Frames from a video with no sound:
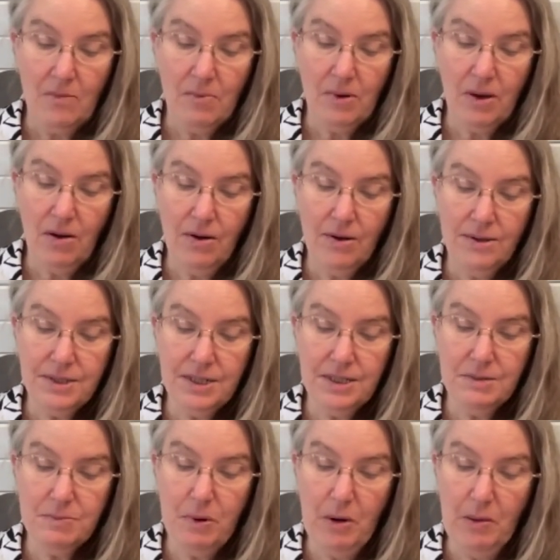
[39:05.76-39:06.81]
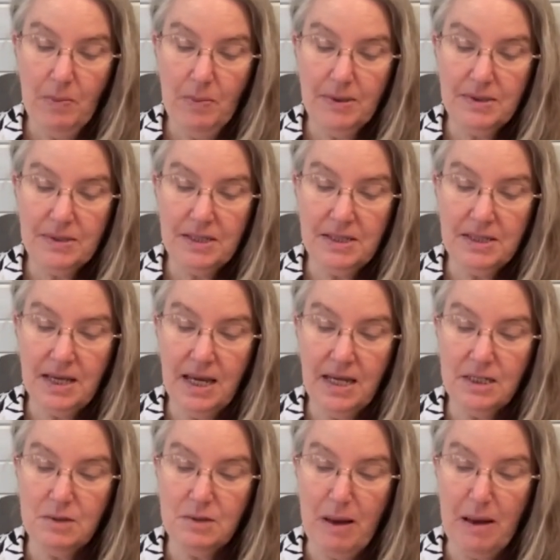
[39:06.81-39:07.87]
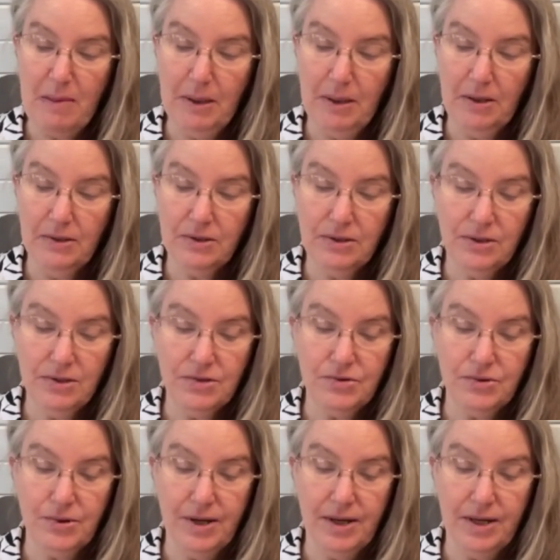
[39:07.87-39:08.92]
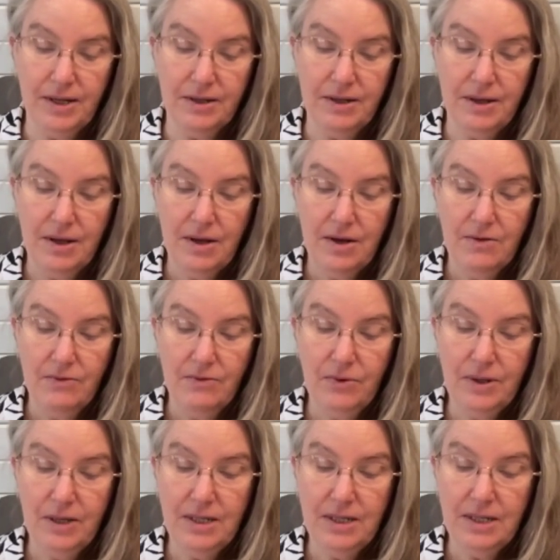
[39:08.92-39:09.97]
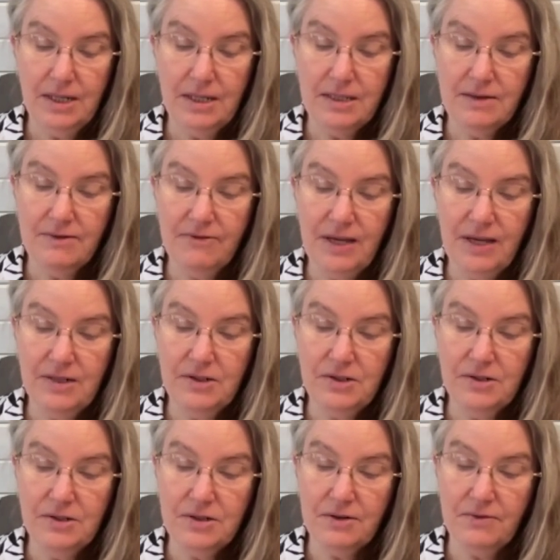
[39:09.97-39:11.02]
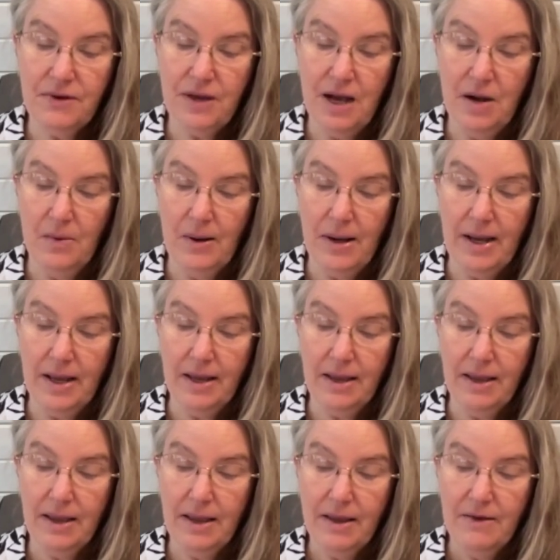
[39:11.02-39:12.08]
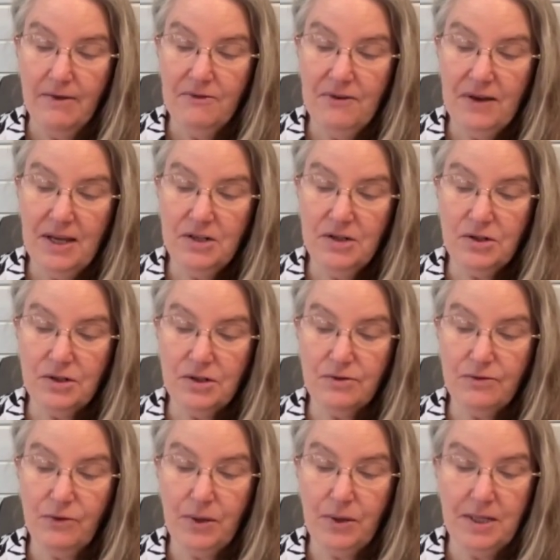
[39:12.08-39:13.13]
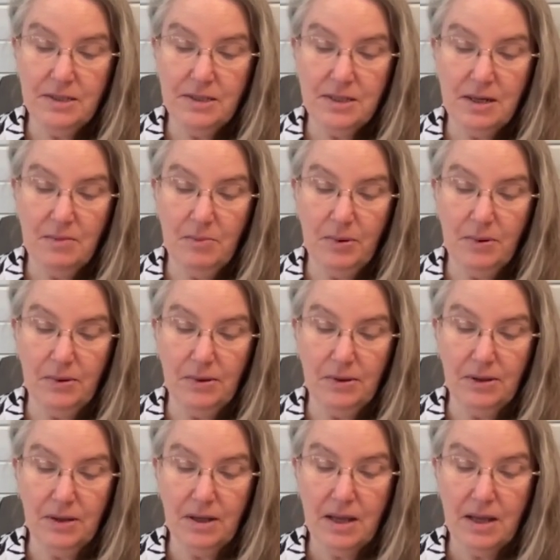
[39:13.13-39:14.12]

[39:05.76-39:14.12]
because his purpose is against Babylon to destroy it. For it is the vengeance of Yahweh, vengeance for his temple.